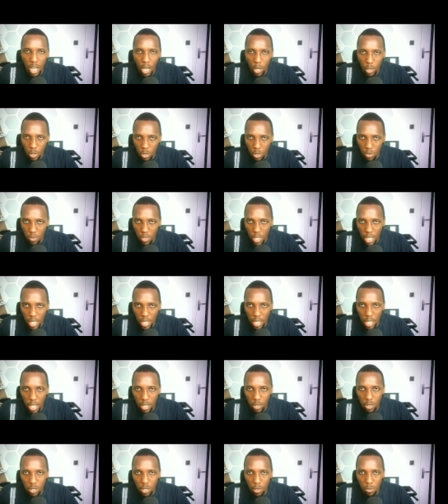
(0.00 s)
out of the
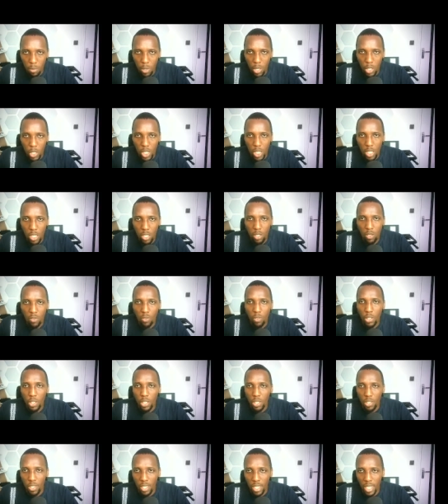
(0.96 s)
1,000 patients
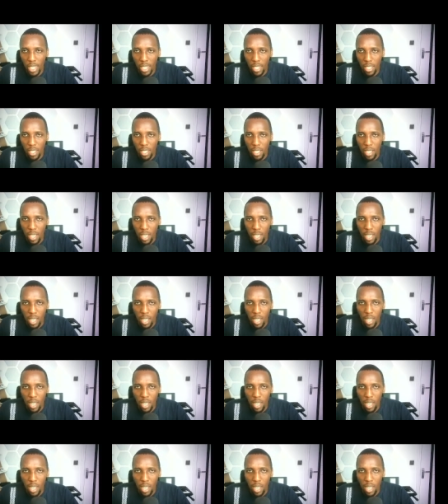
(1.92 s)
for the study